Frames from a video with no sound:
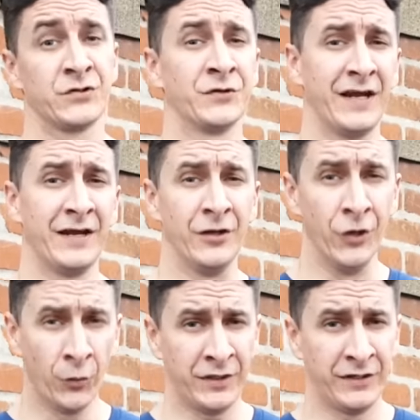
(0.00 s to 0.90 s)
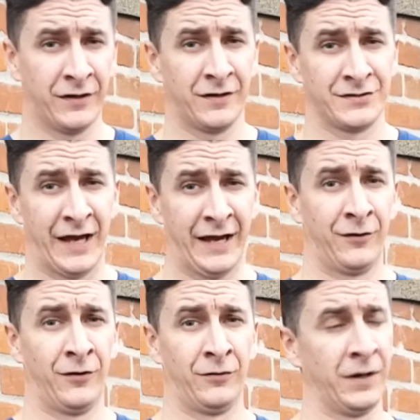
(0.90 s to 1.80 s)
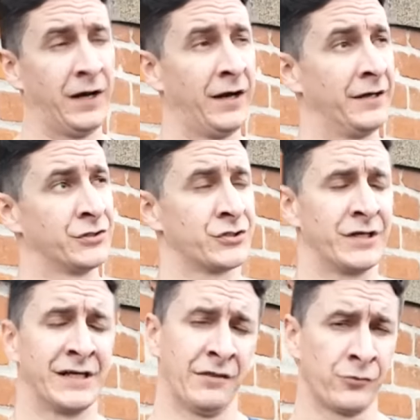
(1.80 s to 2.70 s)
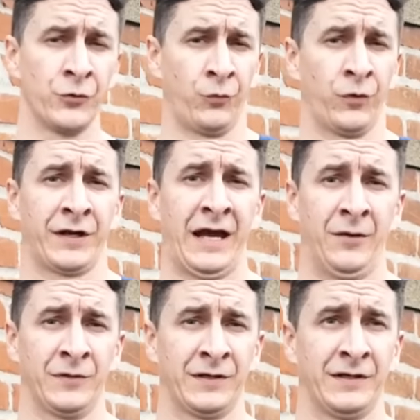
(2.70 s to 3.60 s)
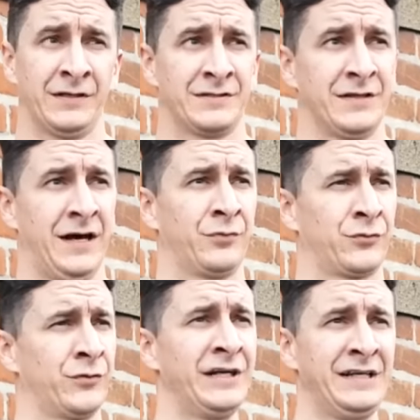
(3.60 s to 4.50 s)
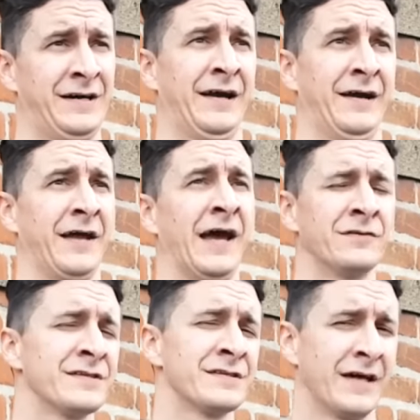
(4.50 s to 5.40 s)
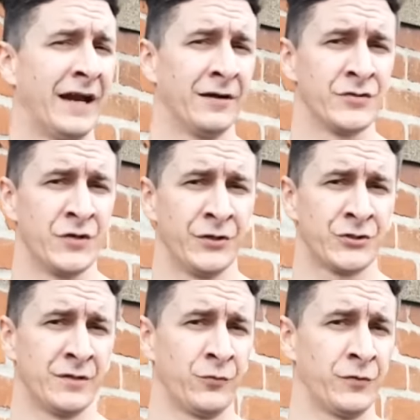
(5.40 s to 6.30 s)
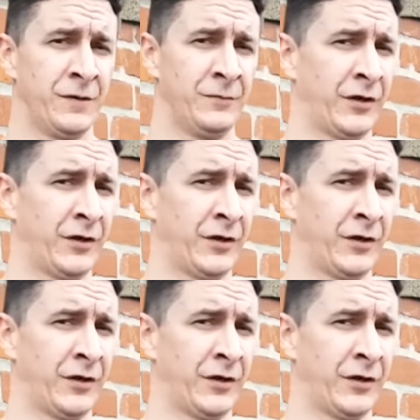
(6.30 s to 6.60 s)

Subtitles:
So today, no PRs at all. Just trying to get through the workout because I'm pretty tired. Ever since that Arizona trip with baby